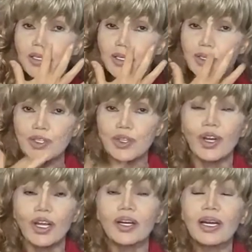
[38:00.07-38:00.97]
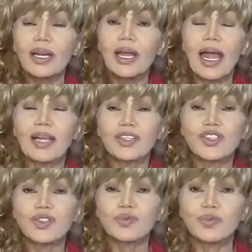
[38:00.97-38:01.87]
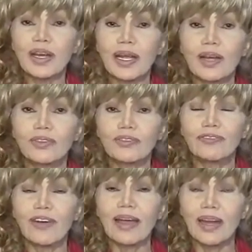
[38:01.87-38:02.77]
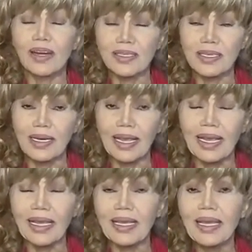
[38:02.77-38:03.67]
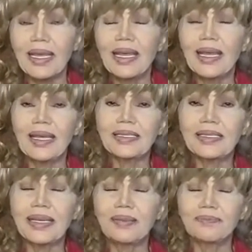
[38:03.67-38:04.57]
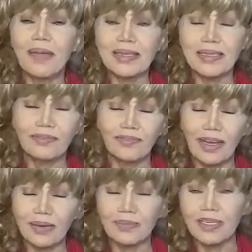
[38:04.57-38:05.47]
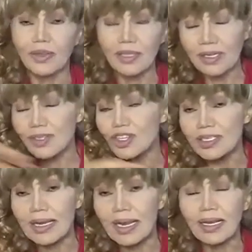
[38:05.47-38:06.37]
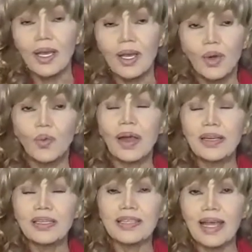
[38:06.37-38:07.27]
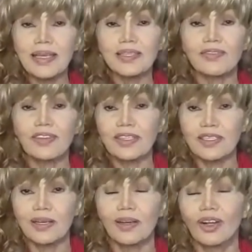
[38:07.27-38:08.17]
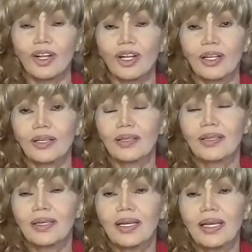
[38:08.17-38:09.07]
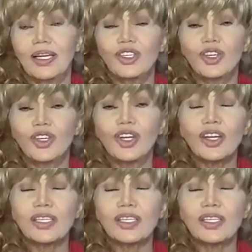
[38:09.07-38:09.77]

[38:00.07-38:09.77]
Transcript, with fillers: a sauna and spread out five hours a day and take massive vitamins. That's just like one size fits all. Yeah. You're not